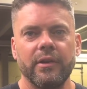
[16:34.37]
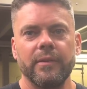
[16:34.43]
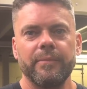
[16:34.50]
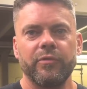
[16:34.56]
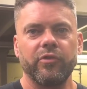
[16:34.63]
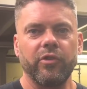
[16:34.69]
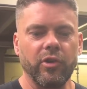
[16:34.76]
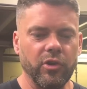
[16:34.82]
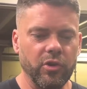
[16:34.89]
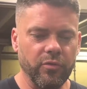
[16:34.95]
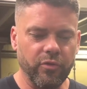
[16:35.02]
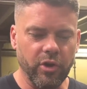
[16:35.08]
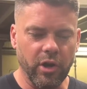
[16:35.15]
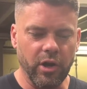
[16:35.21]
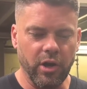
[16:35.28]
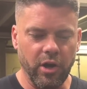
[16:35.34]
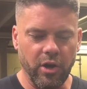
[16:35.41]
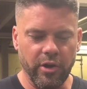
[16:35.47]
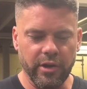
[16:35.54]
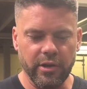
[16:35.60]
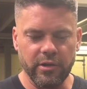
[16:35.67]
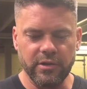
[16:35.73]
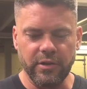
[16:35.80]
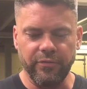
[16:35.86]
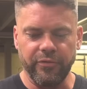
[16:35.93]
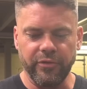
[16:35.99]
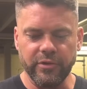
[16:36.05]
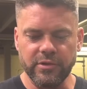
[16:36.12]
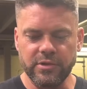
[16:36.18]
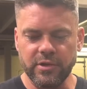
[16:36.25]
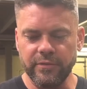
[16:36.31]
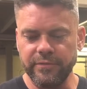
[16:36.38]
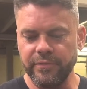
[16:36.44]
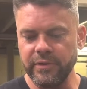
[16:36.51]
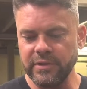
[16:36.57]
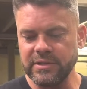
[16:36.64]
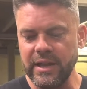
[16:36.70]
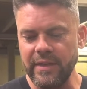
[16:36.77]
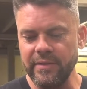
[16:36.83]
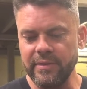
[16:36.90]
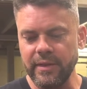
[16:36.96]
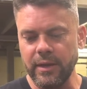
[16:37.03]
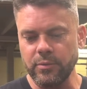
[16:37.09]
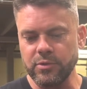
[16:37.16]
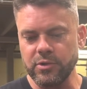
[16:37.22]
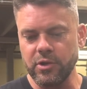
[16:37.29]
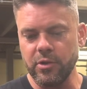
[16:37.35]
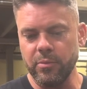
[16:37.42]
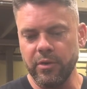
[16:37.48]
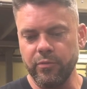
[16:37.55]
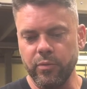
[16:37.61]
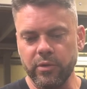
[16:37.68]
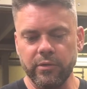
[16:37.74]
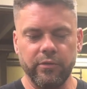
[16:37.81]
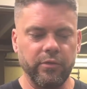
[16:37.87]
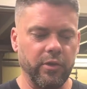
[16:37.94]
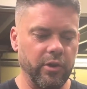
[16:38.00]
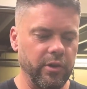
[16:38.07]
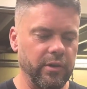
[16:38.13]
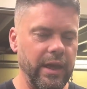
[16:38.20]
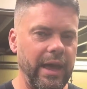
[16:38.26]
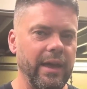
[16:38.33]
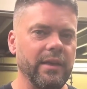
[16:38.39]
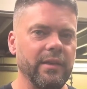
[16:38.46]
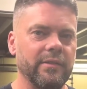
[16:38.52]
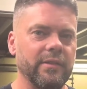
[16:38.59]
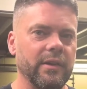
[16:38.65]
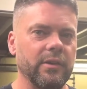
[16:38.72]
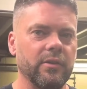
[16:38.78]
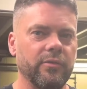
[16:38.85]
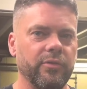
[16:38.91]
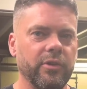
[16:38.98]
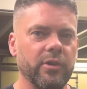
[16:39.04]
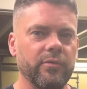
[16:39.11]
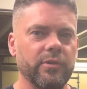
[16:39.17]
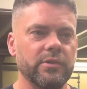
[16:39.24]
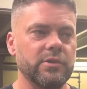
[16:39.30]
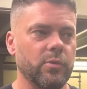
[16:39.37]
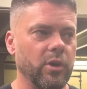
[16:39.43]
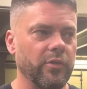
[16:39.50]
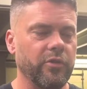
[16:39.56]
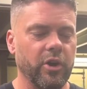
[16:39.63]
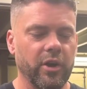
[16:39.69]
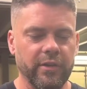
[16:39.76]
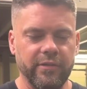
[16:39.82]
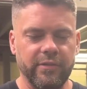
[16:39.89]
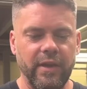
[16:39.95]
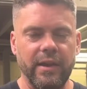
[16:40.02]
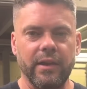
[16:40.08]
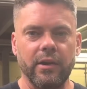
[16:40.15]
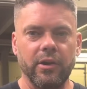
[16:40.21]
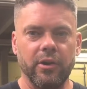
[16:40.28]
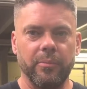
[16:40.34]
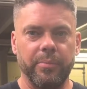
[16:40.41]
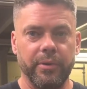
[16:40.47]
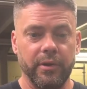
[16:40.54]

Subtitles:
So you've got a height difference of 10 thou to come off one side, 18 off the other. So I've got to set it up